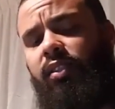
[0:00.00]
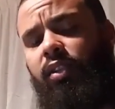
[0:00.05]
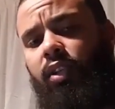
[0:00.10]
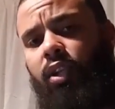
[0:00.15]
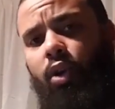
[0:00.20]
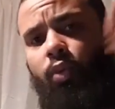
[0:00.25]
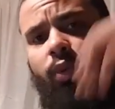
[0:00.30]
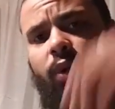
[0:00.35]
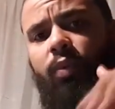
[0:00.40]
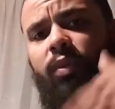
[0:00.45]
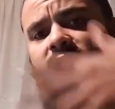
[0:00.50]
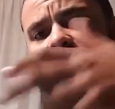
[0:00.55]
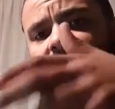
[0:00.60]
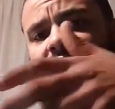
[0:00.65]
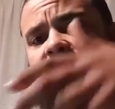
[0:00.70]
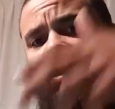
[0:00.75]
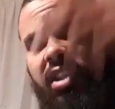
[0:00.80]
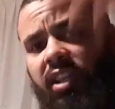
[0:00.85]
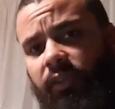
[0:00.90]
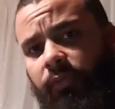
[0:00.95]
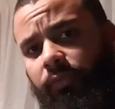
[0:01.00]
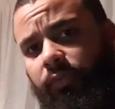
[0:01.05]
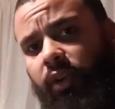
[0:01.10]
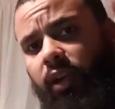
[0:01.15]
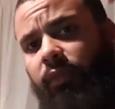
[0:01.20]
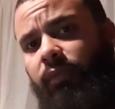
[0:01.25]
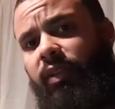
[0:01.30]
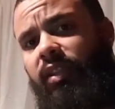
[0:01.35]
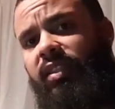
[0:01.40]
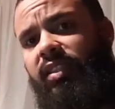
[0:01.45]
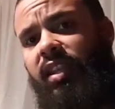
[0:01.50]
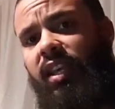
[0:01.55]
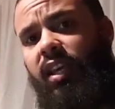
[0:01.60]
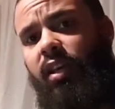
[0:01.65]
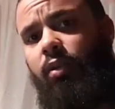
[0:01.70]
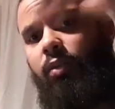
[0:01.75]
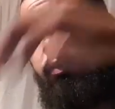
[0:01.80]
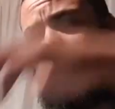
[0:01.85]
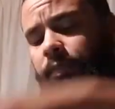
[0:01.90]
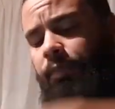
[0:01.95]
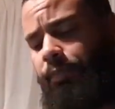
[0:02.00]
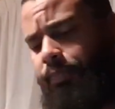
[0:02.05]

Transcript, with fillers: You know, we was teaching in front of this hill.